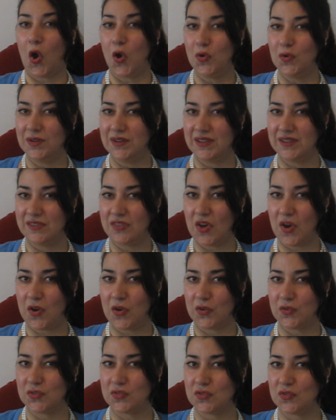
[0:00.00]
Only
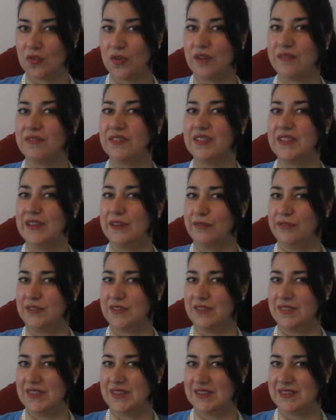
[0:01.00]
those who have lived
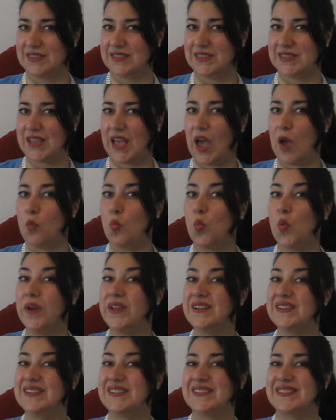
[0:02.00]
this and
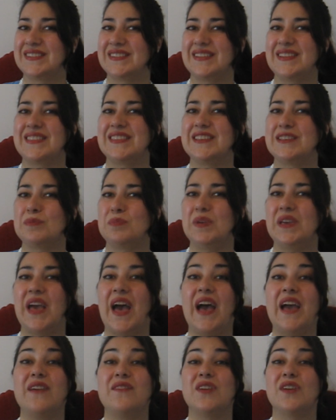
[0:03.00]
witnessed this
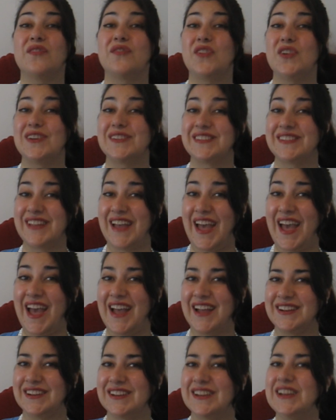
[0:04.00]
behavior
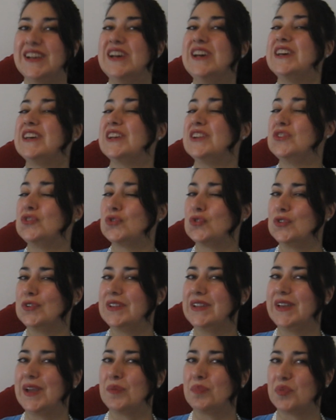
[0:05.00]
firsthand can
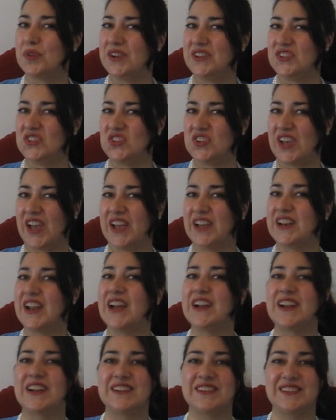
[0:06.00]
truly appreciate
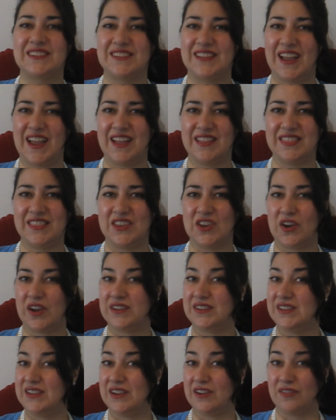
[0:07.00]
and understand the
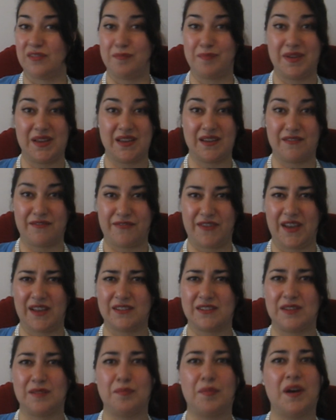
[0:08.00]
idea of being
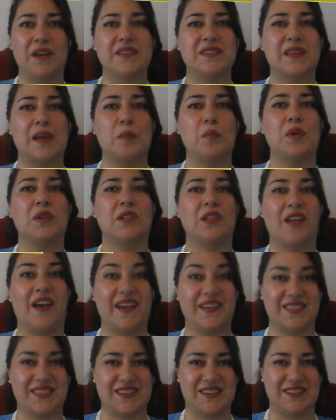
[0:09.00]
affected by someone
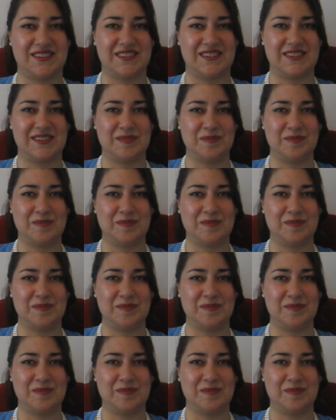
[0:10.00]
like this.